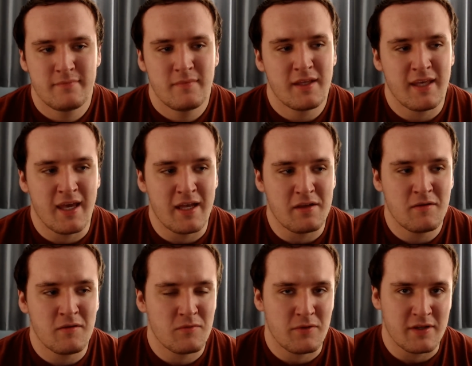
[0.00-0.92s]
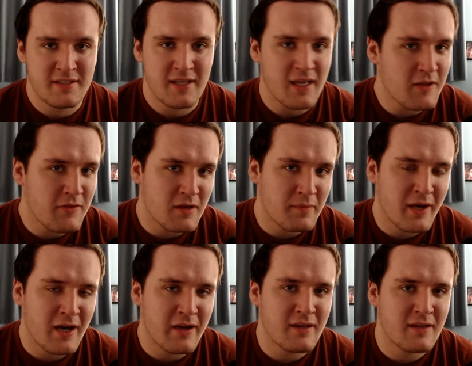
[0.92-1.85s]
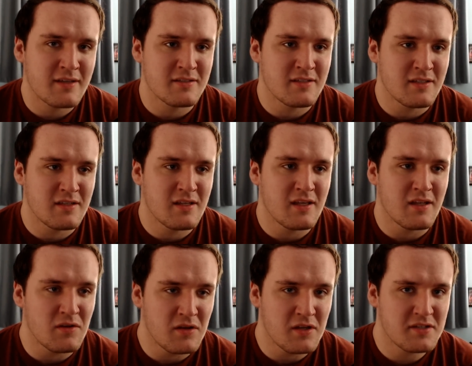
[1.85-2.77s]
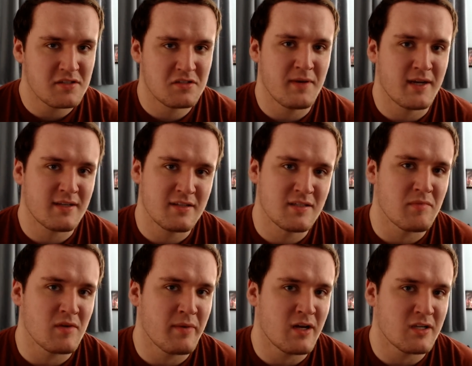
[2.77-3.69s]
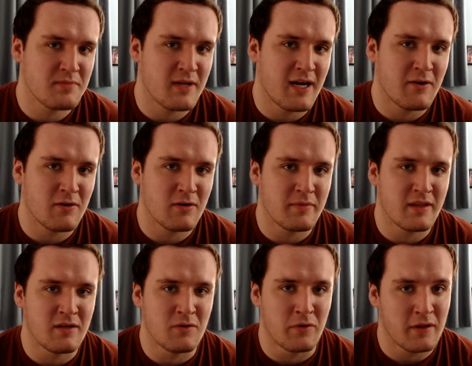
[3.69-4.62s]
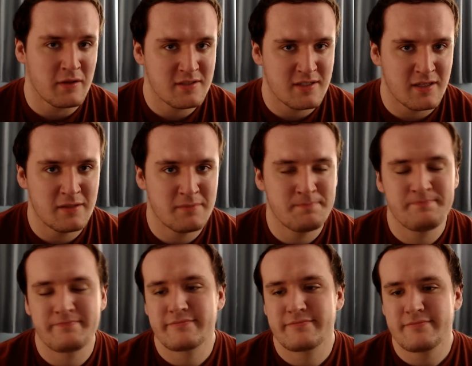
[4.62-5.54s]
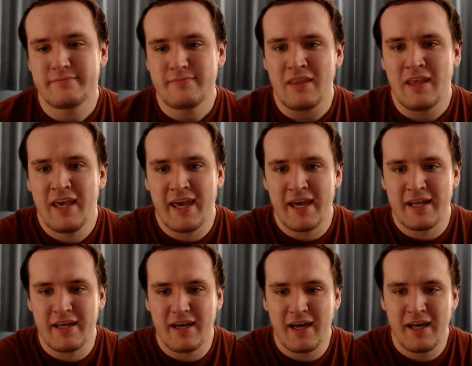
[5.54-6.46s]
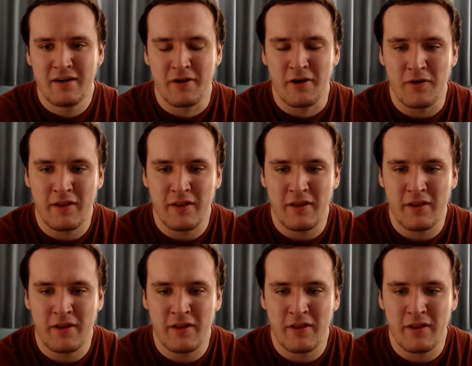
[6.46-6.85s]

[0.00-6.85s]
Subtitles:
Again, he couldn't really say anything about it because he knew he suspected something about his power, but that no one else did. And I don't know.